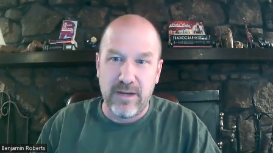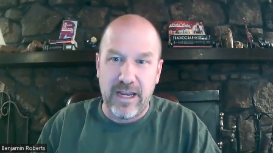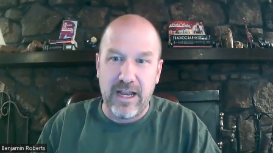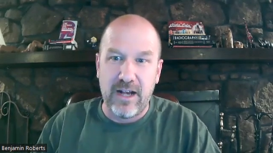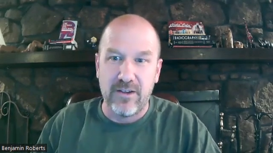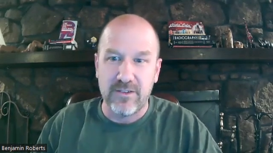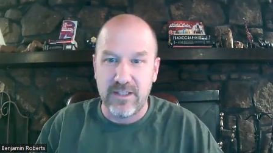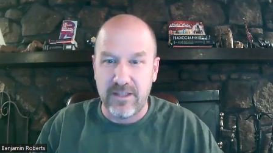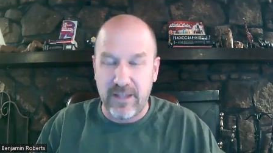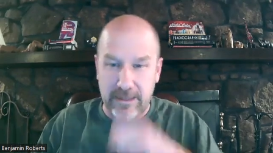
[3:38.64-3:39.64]
in my
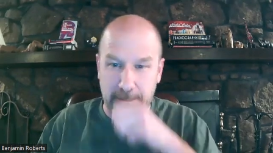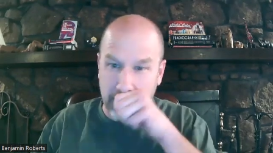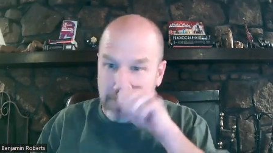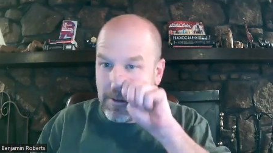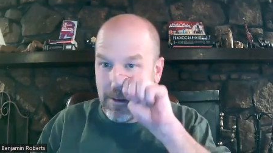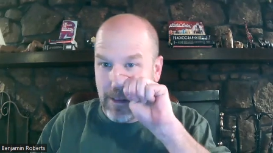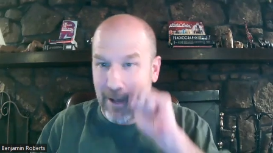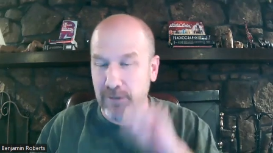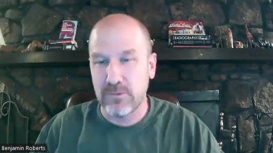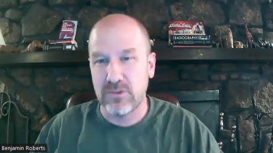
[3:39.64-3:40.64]
house and like the
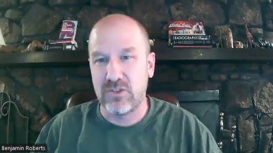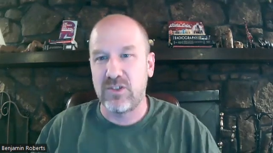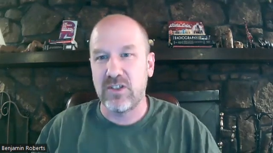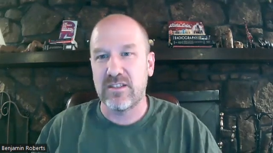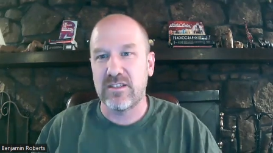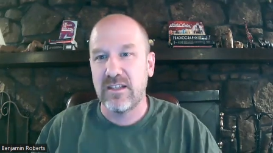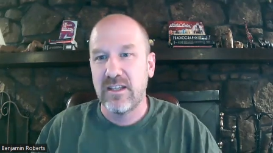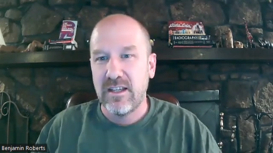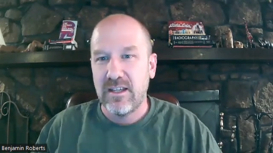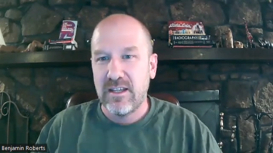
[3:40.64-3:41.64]
house was just
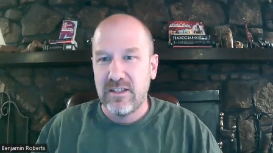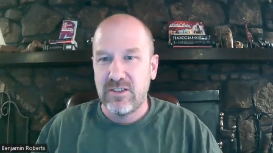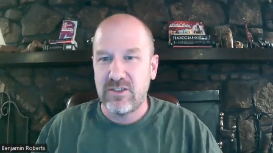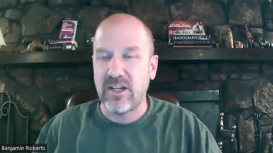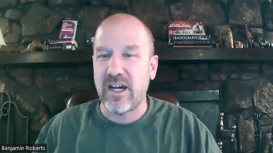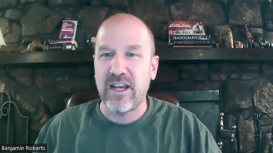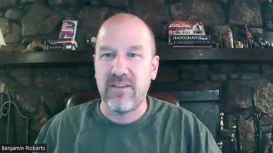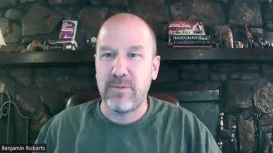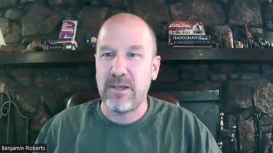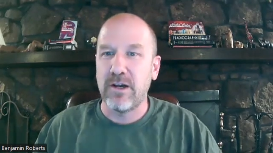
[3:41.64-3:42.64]
shy
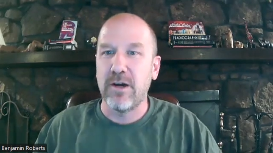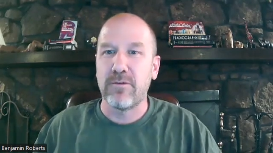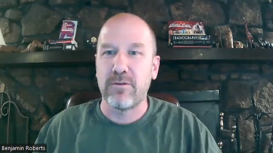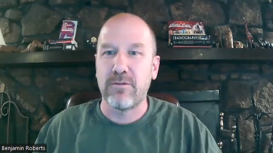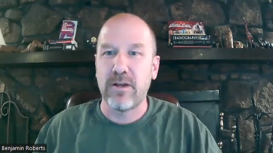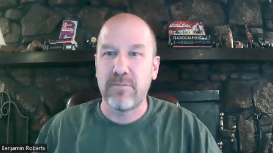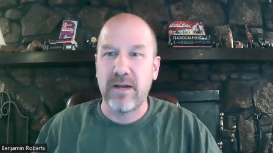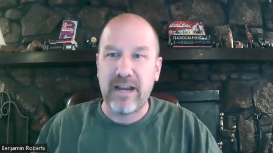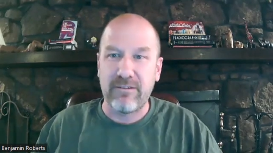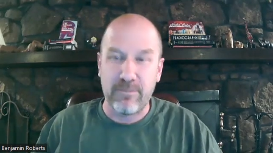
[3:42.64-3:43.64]
of being overrun
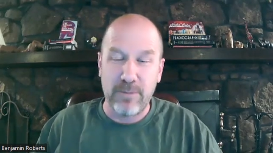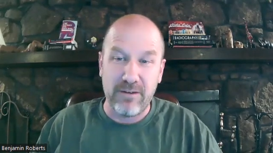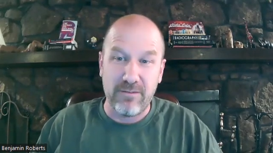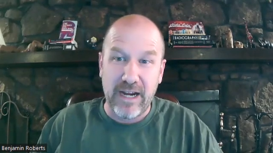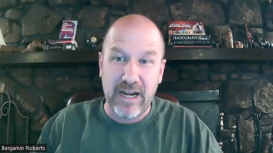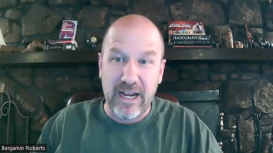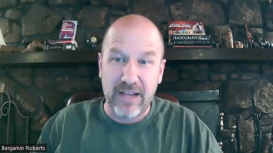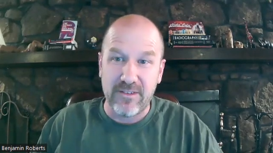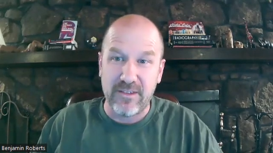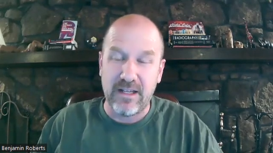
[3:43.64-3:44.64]
by
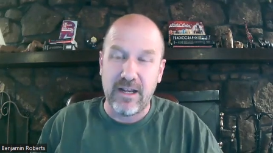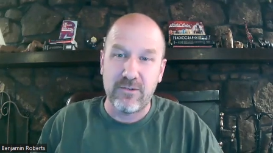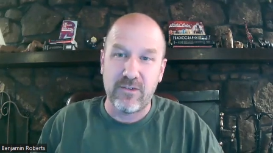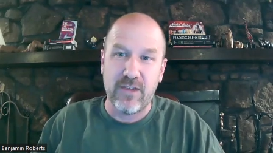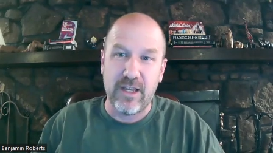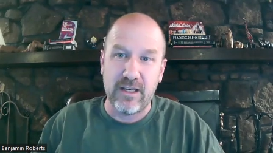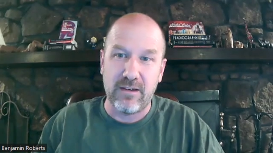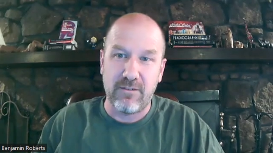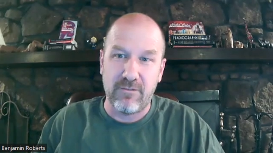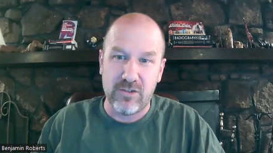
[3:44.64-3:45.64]
rats and I was
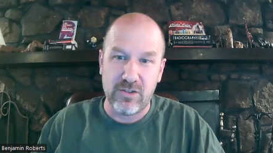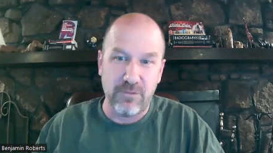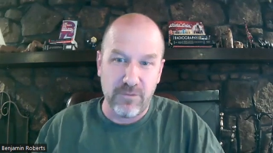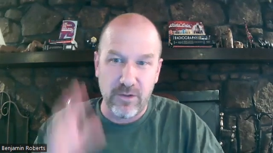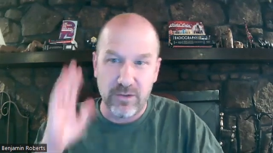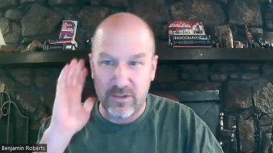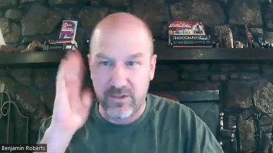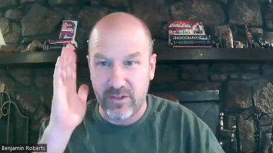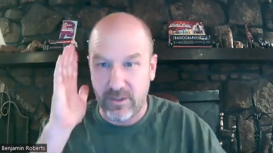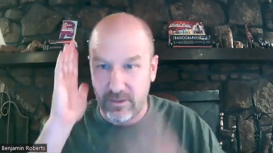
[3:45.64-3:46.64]
like so
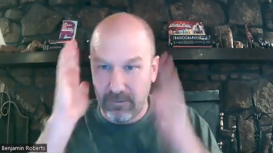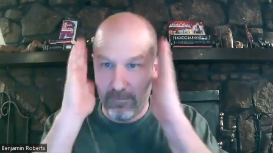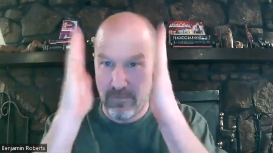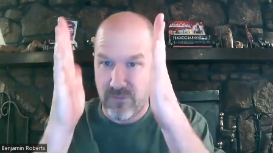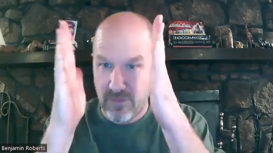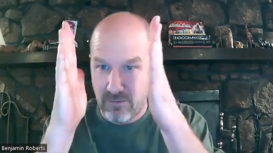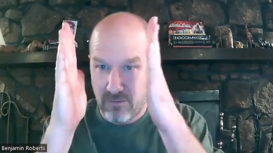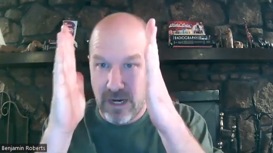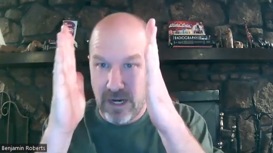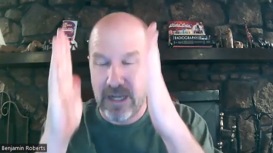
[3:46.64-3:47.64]
focused on
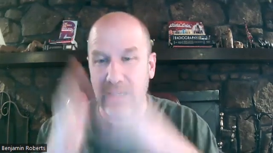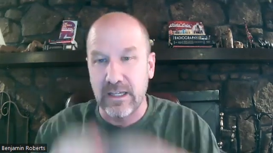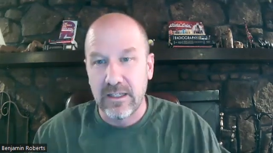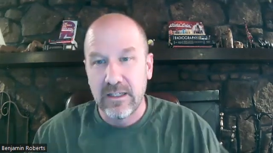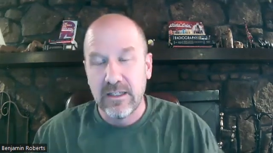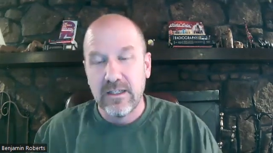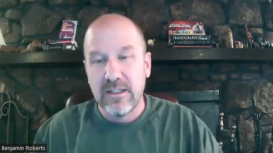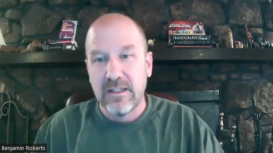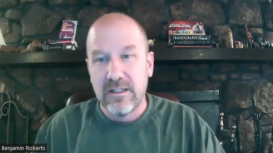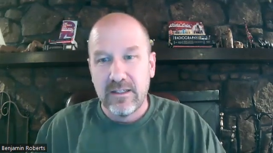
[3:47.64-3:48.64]
writing
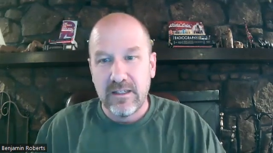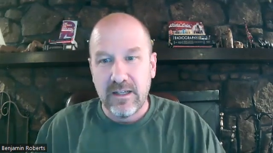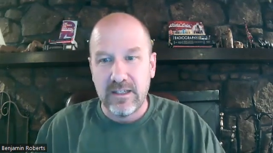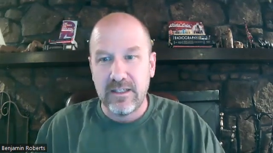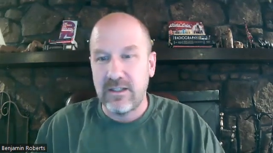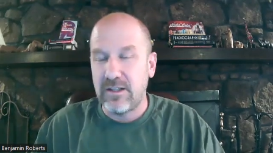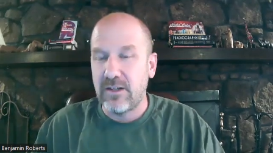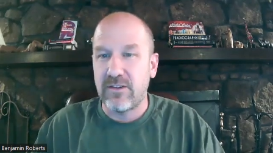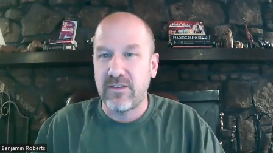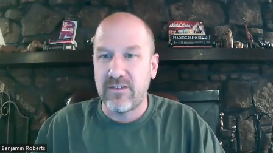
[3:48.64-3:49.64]
I didn't
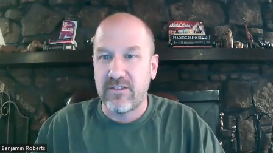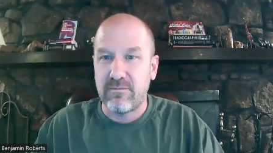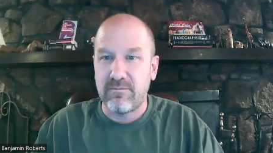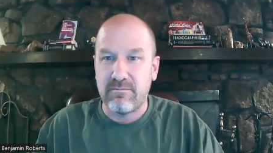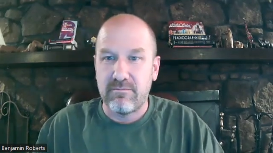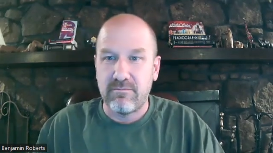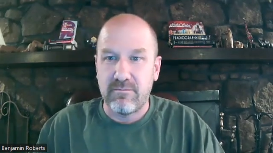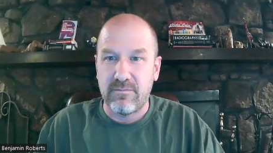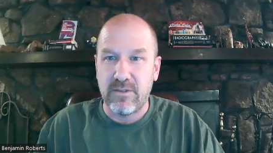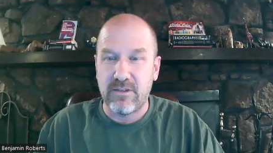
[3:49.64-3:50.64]
notice
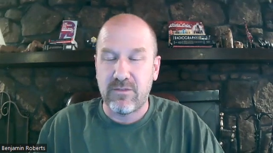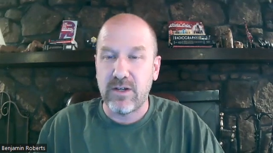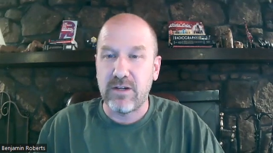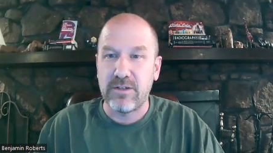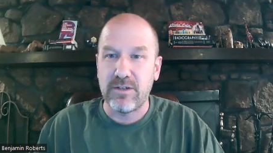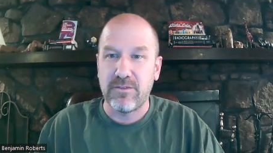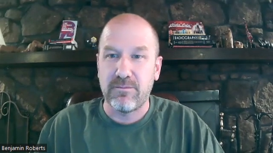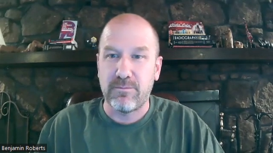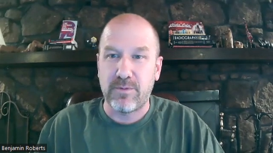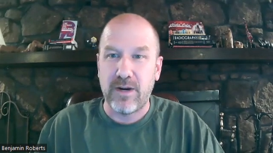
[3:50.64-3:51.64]
this very
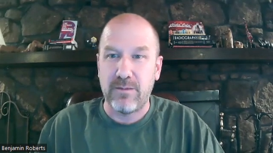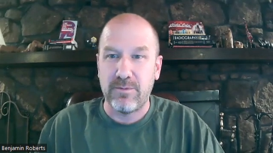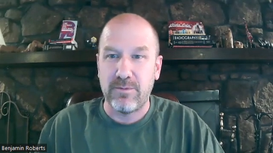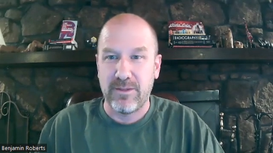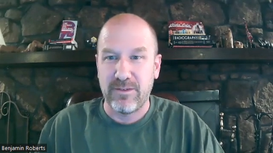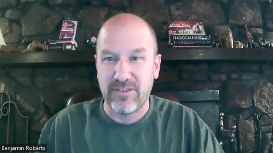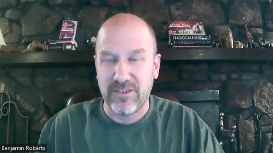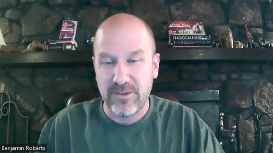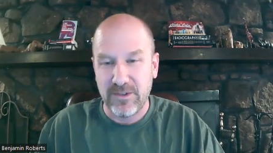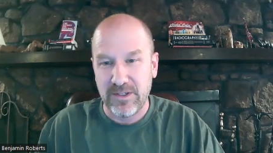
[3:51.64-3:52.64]
real problem that
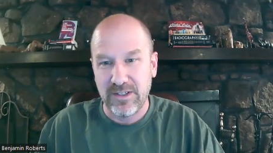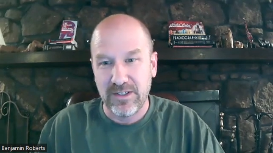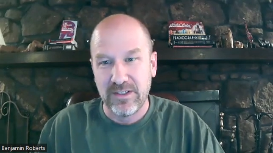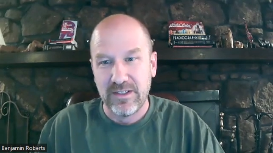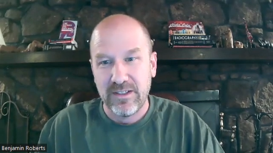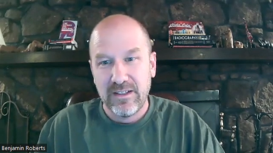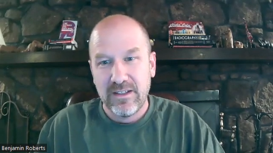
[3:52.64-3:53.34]
was going on.